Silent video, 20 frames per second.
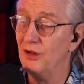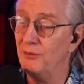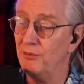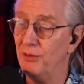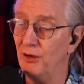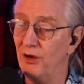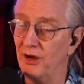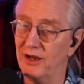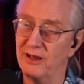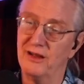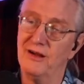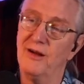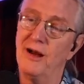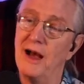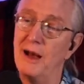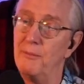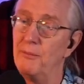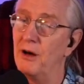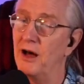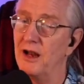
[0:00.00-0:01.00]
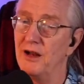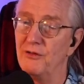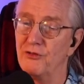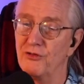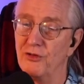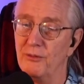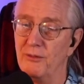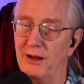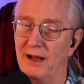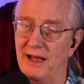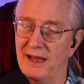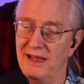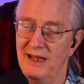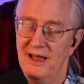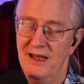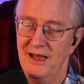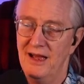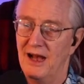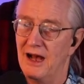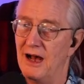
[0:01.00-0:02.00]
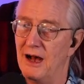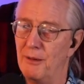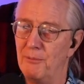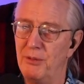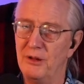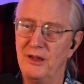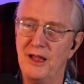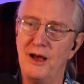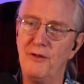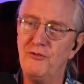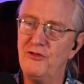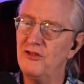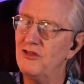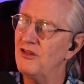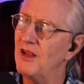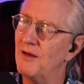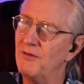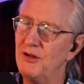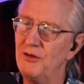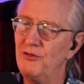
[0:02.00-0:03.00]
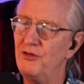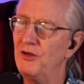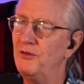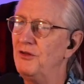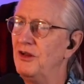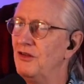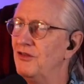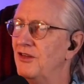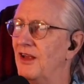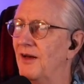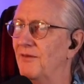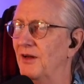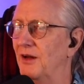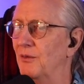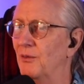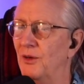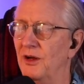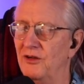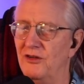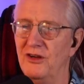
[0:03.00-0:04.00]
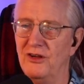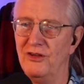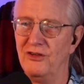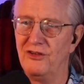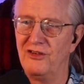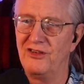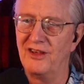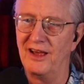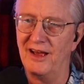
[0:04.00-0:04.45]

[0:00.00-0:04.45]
book. I bought it for my beloved 757, which is